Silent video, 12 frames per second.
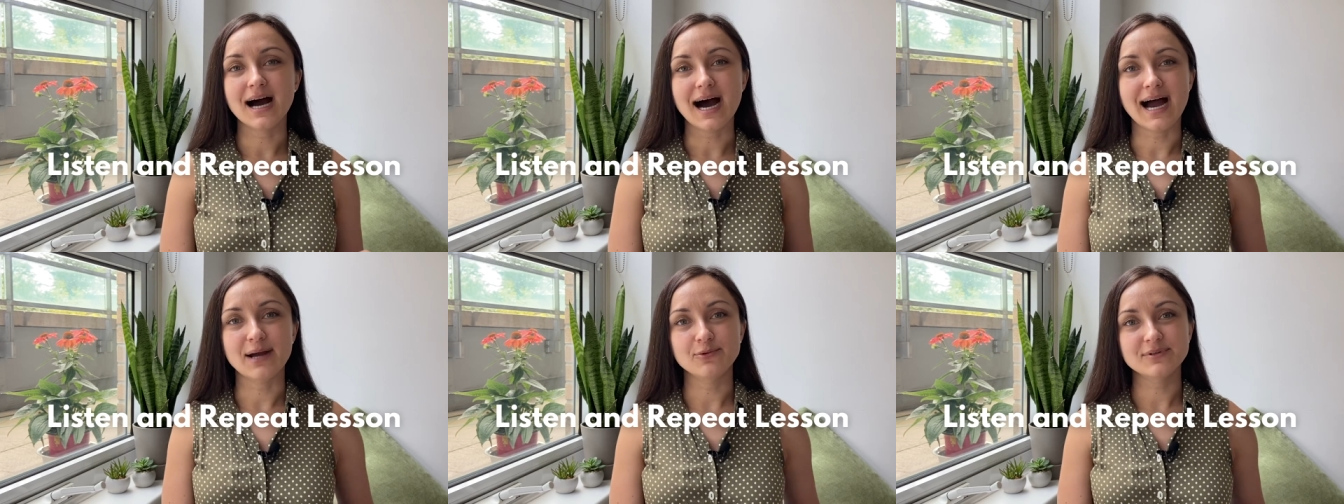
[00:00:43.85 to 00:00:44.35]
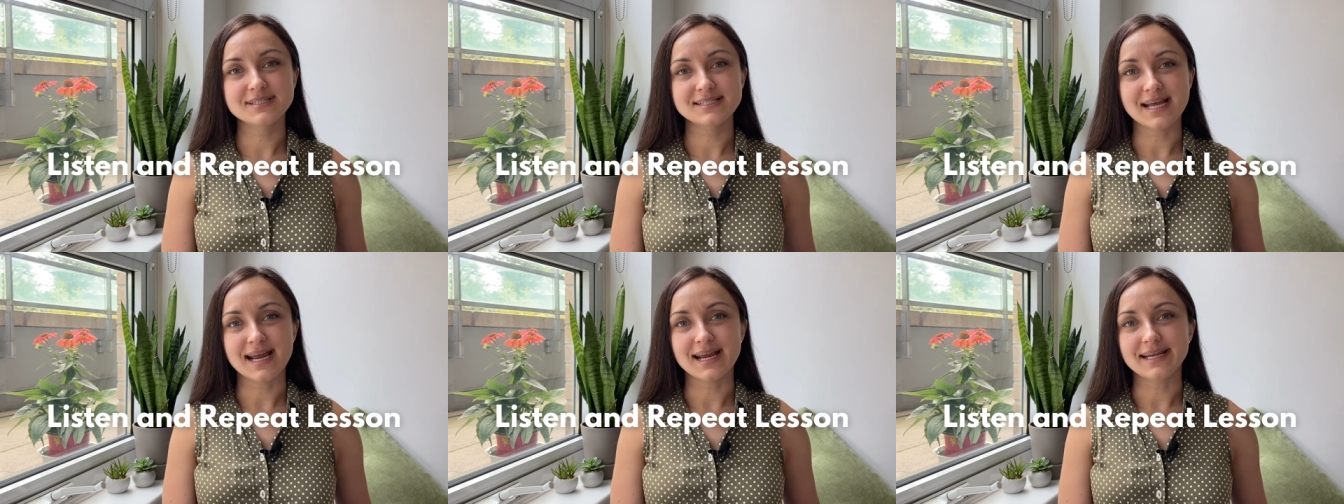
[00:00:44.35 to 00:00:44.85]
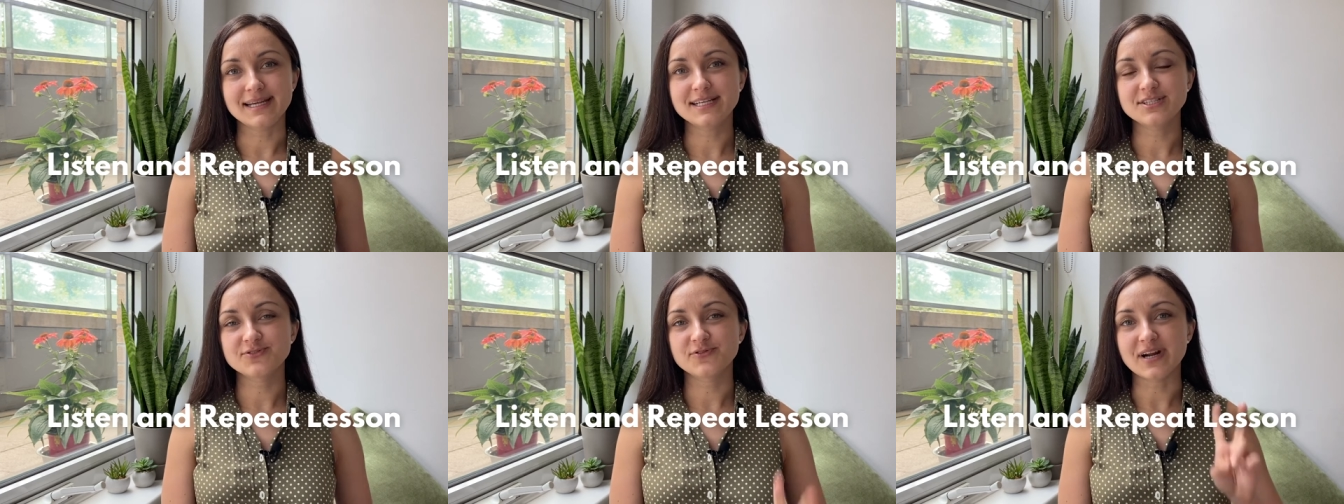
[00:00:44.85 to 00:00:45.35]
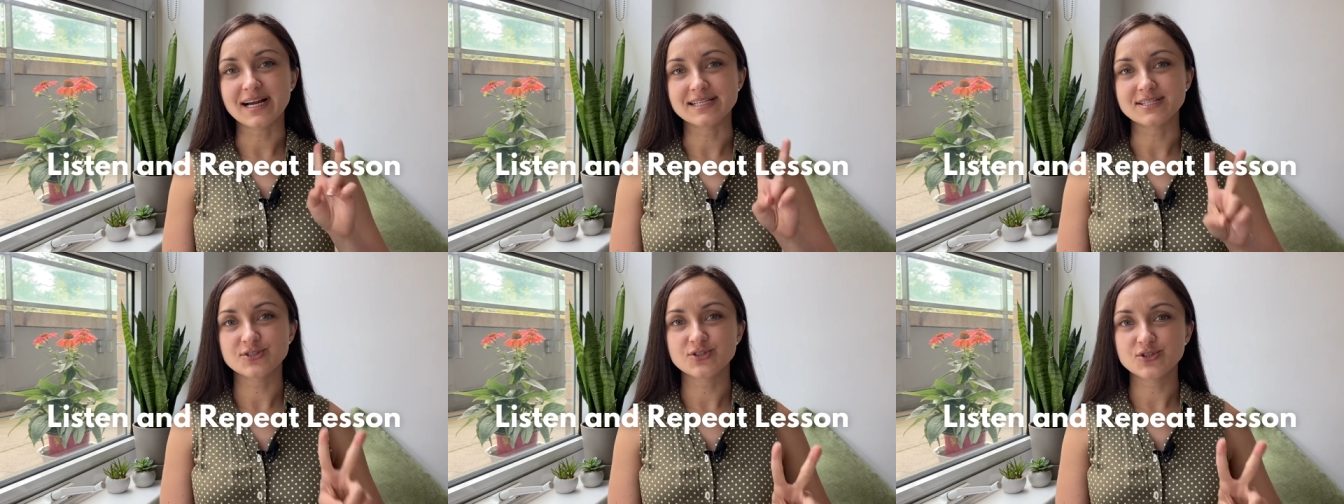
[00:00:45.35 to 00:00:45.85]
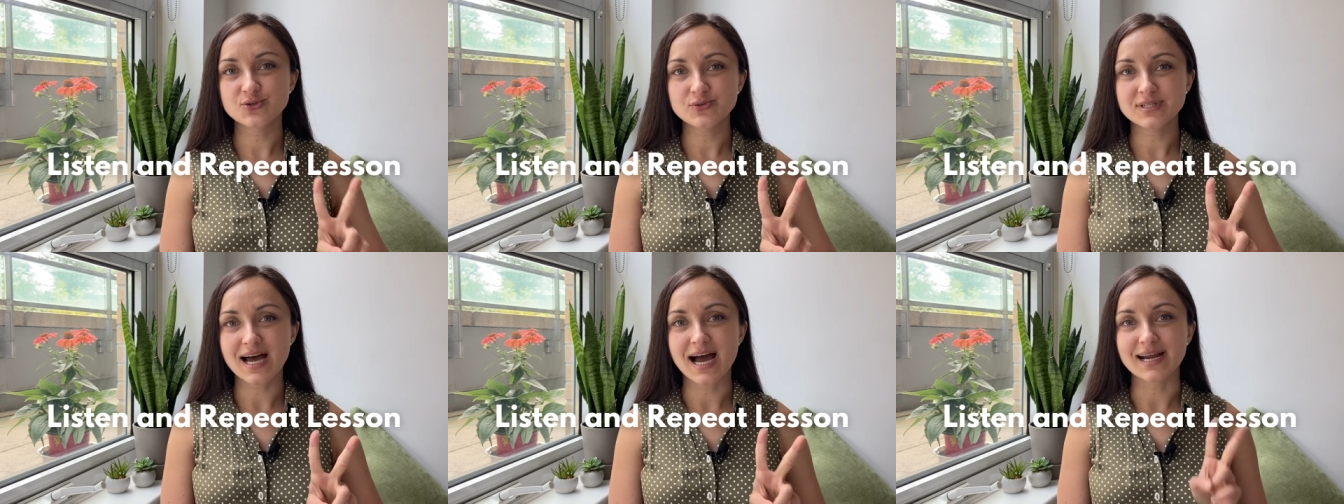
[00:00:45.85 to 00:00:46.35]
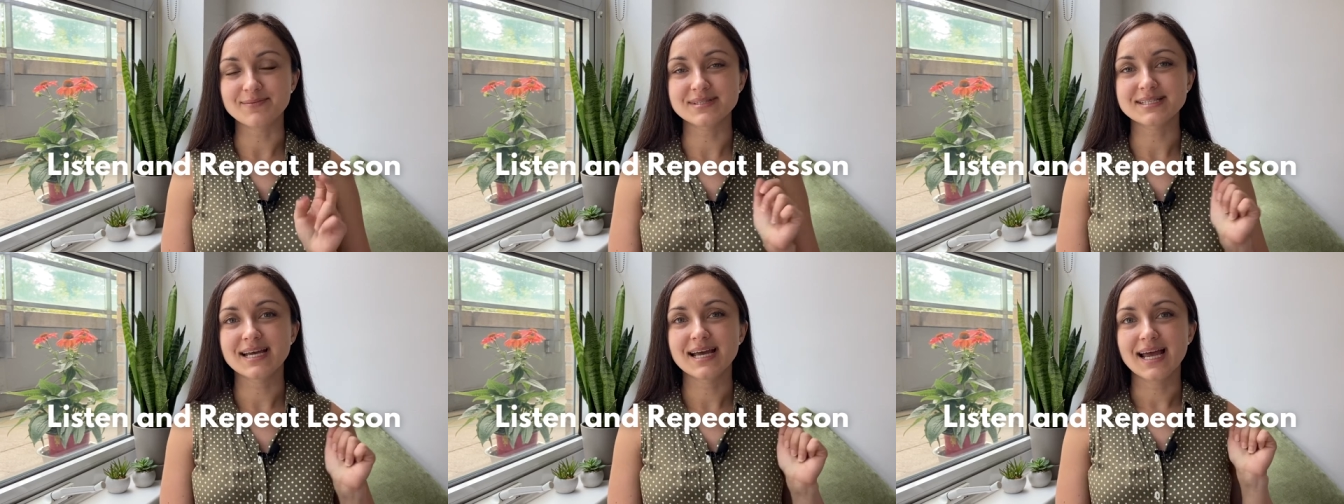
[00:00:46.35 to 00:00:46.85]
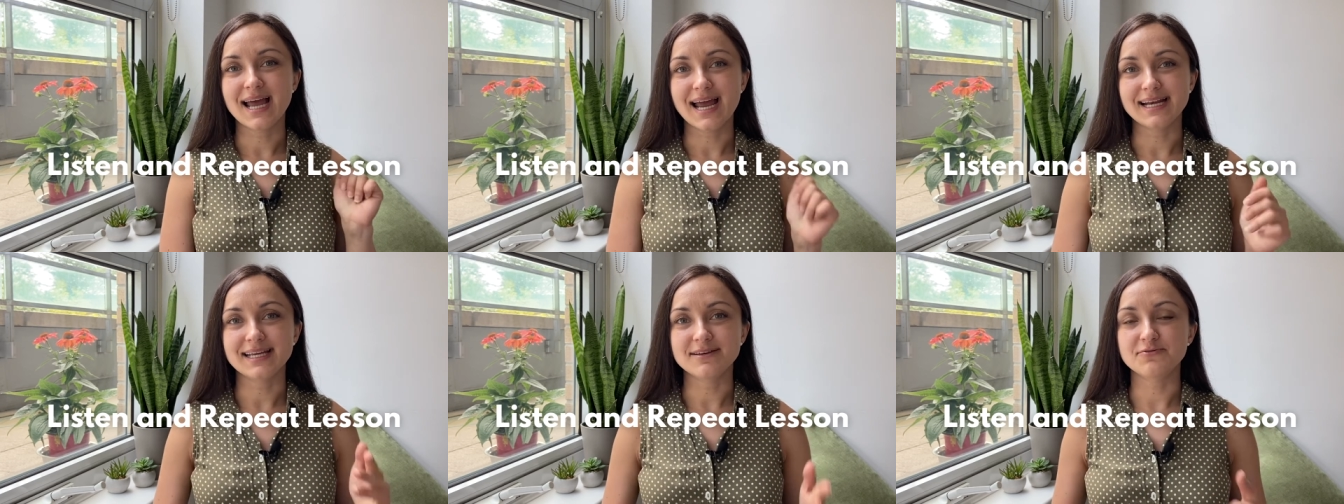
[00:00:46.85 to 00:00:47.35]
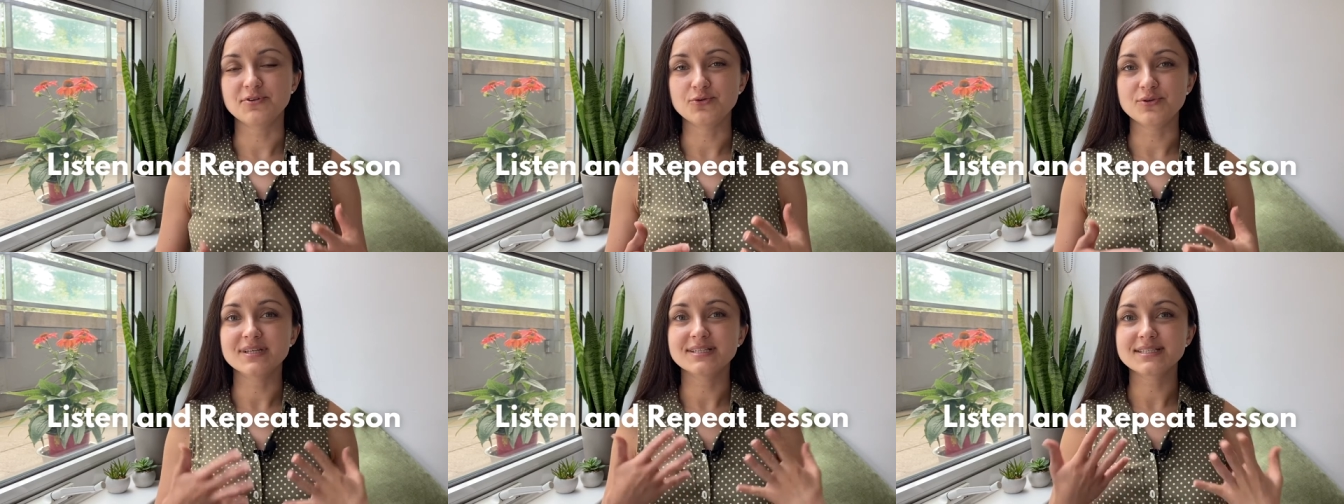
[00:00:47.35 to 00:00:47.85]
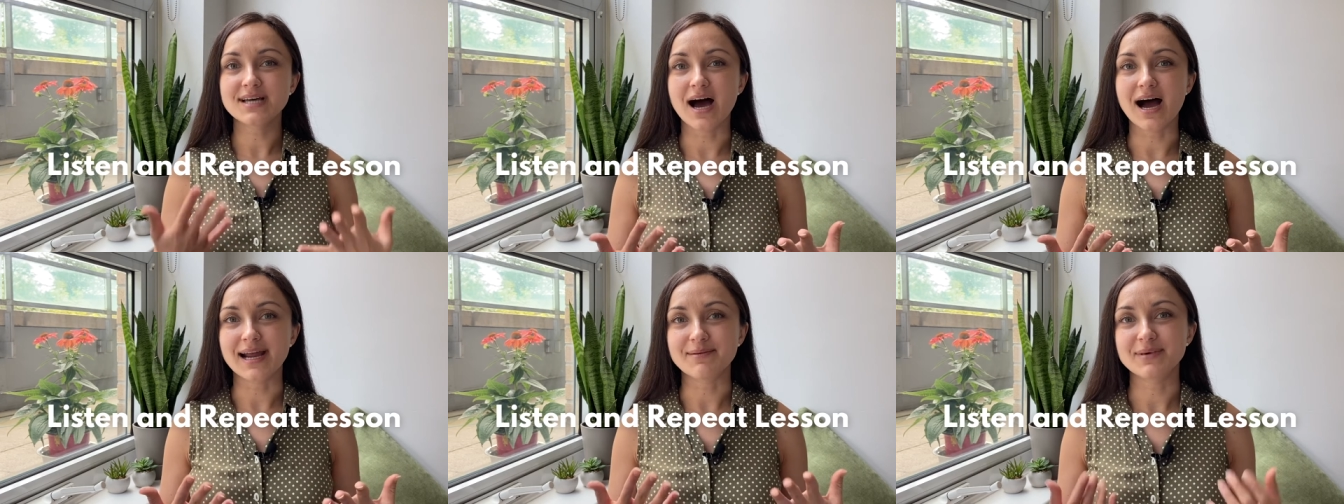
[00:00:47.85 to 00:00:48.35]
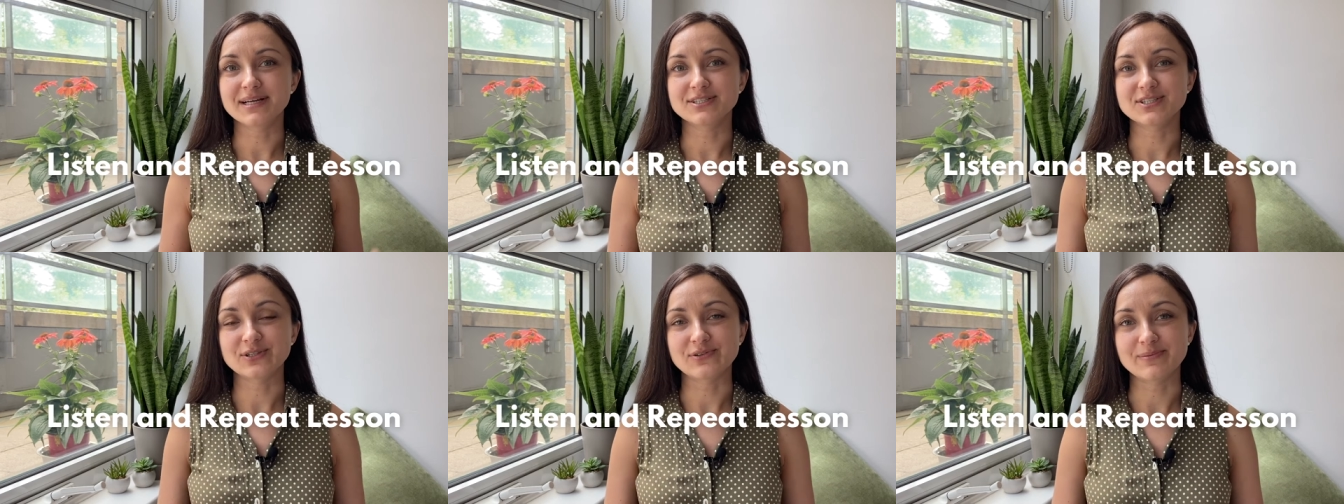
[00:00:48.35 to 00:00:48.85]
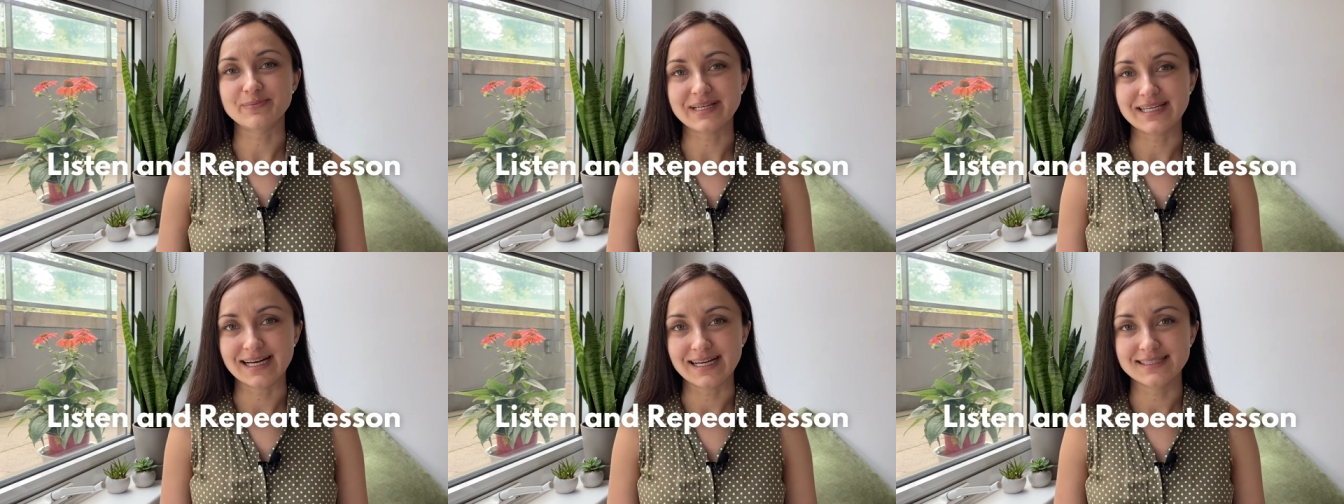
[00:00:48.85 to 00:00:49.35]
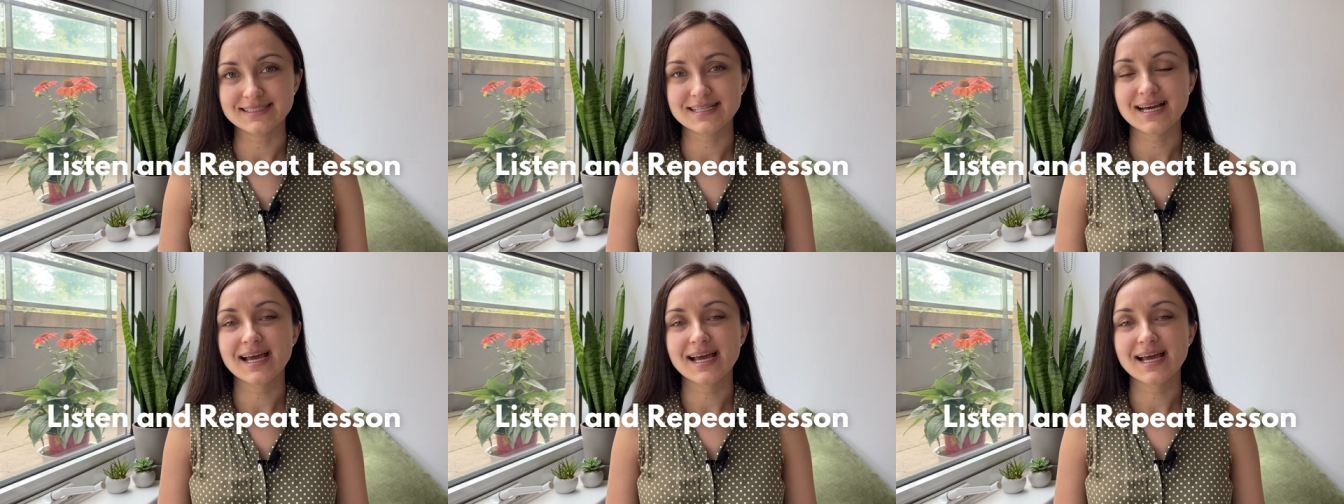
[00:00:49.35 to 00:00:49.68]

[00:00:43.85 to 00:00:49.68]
I will say each phrase two times and give you the time to repeat it